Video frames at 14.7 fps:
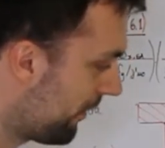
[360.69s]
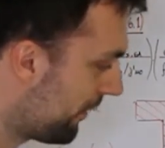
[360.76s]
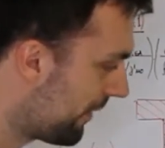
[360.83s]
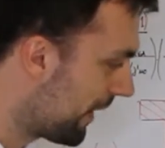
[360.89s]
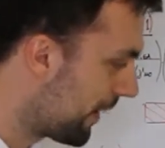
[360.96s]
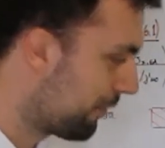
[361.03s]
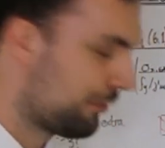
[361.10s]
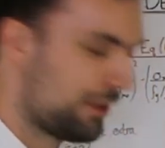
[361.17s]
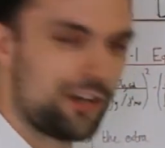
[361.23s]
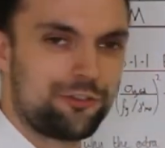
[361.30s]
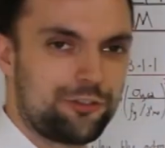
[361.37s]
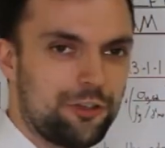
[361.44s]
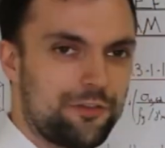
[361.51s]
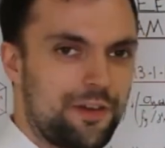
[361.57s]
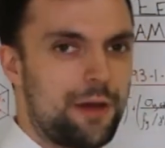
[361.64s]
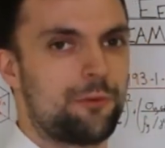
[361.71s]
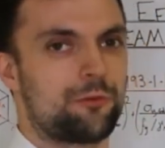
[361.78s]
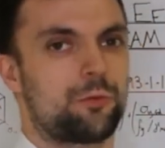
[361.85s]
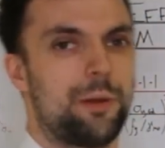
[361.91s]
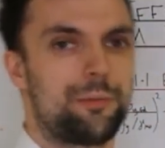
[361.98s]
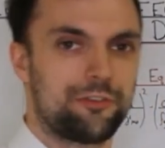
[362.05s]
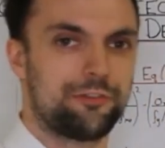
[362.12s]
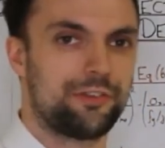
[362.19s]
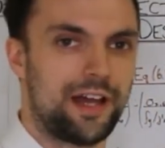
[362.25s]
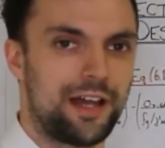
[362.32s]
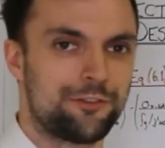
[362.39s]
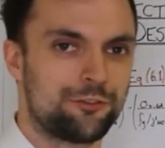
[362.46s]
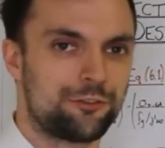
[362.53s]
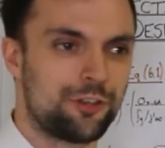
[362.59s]
you take a ratio of how much web to
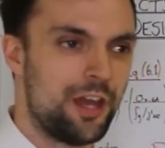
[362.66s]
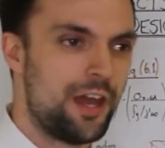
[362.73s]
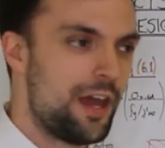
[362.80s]
flange,